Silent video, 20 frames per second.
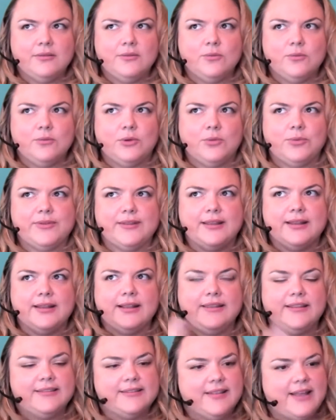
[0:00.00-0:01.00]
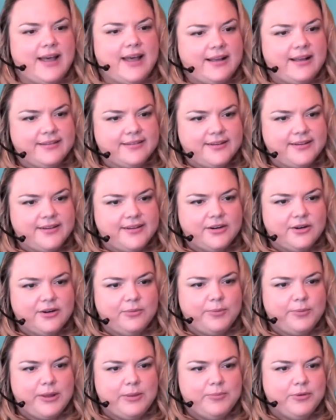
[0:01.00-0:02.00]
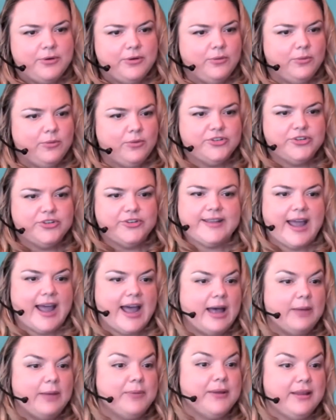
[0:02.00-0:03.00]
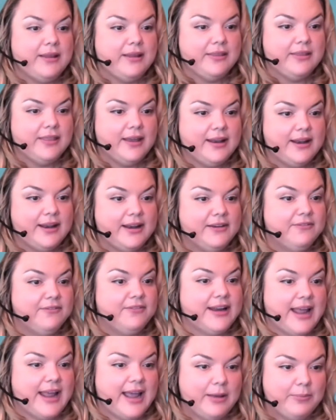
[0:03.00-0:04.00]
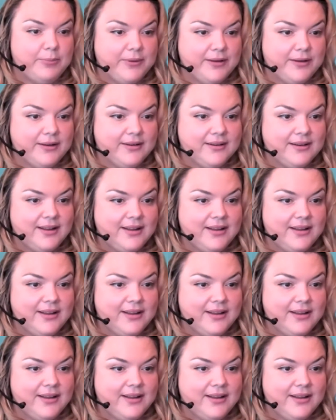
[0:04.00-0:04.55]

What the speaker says: what was it, this last year, people were just happy that an event happened.